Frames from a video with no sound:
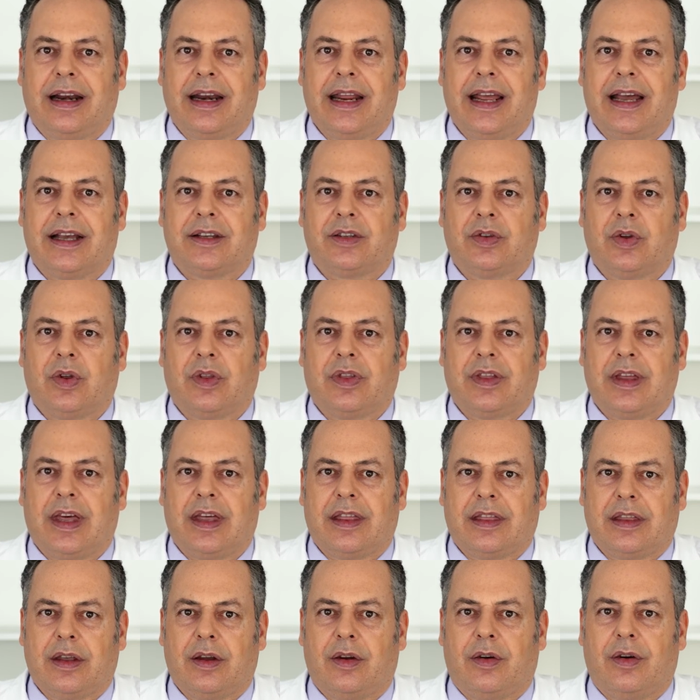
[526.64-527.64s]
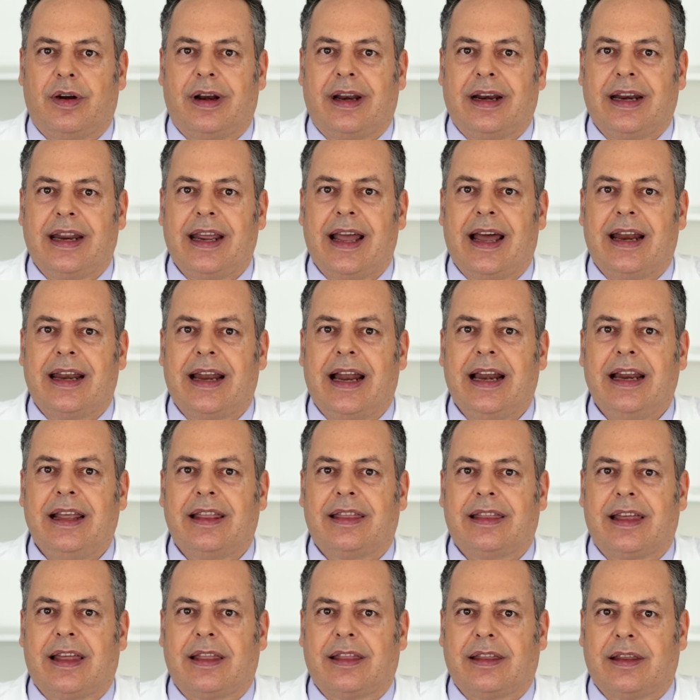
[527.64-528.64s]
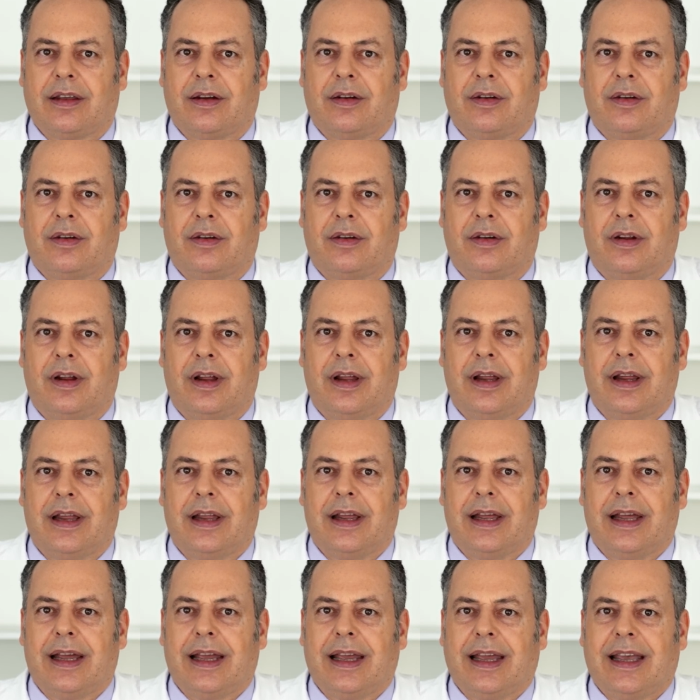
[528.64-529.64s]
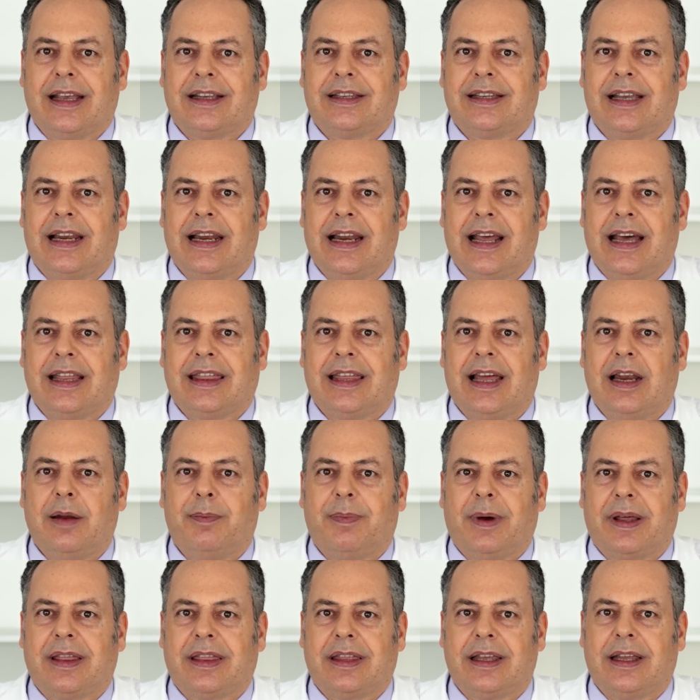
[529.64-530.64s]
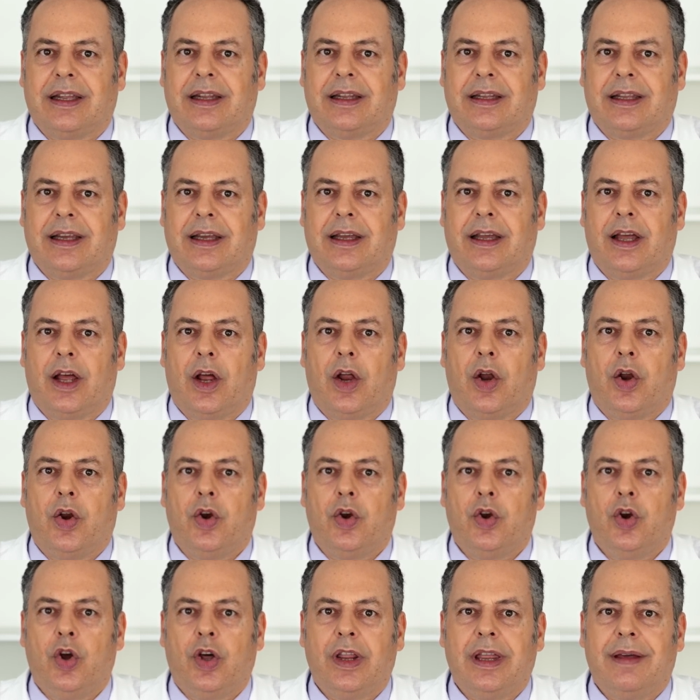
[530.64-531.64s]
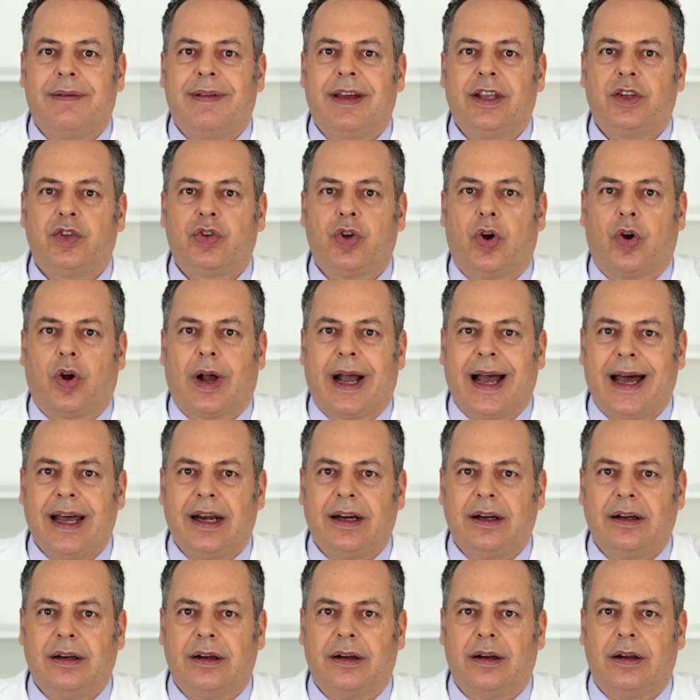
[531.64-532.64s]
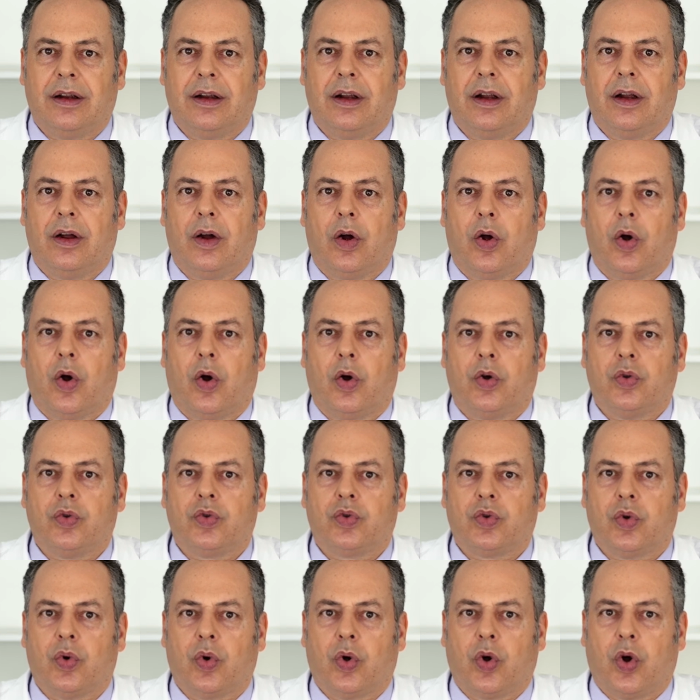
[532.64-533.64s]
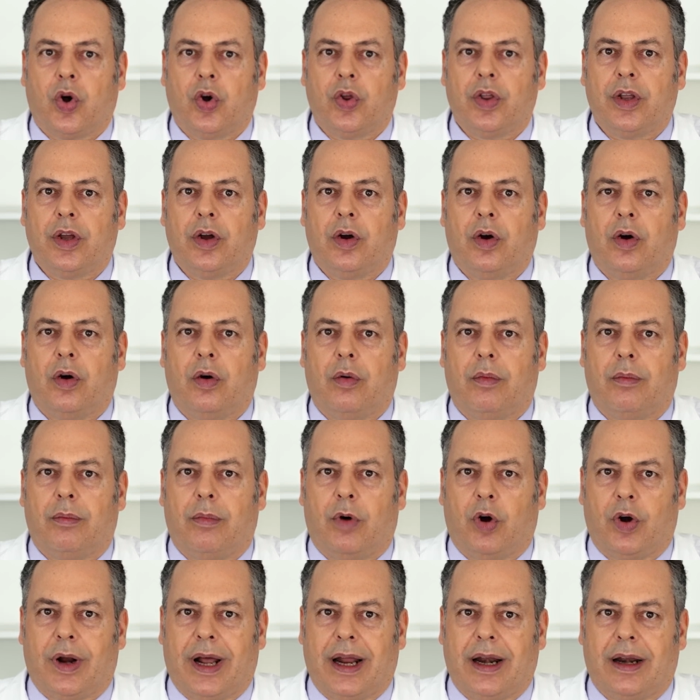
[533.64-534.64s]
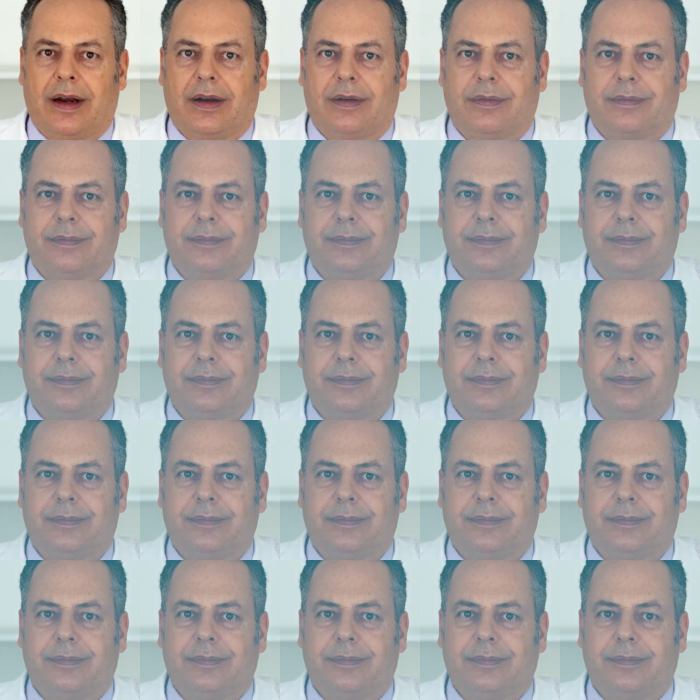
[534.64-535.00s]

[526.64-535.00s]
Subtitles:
If we see that it is not enough to release and let those negative energies flow, which were blocked in the patient's unconscious,